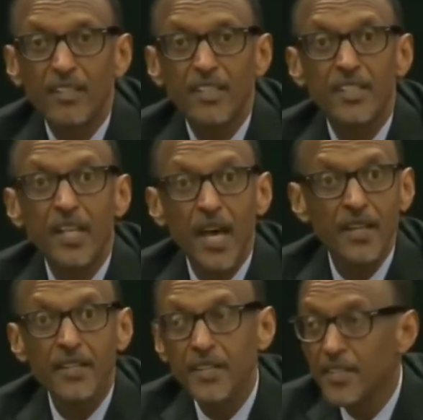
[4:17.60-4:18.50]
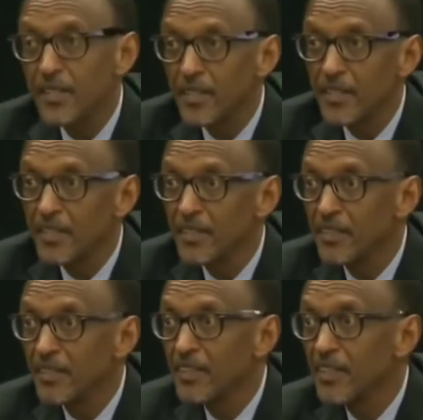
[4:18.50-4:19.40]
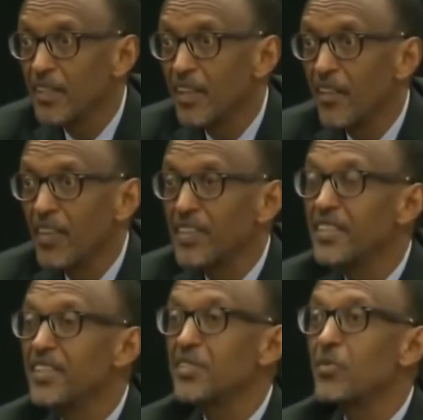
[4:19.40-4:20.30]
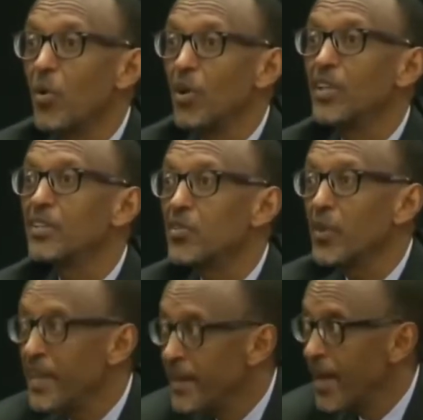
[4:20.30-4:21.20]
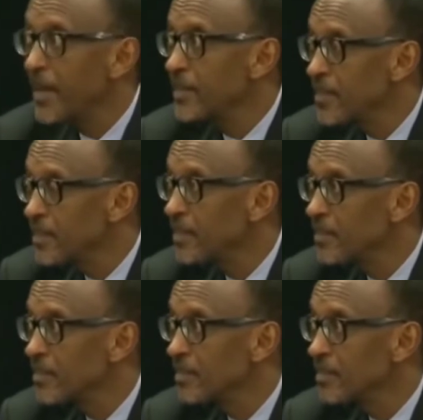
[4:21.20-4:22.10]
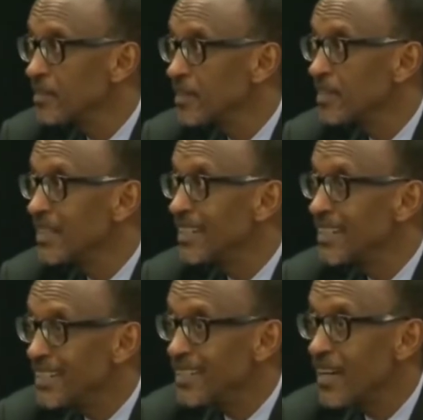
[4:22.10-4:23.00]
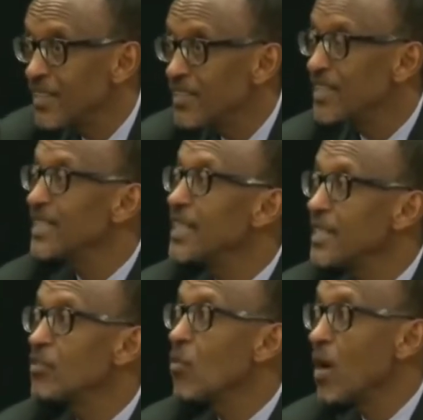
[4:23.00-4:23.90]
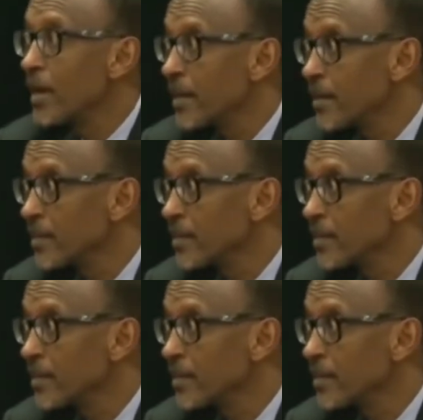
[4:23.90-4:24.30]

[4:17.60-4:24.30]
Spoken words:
decides that he's going to indict leaders in Rwanda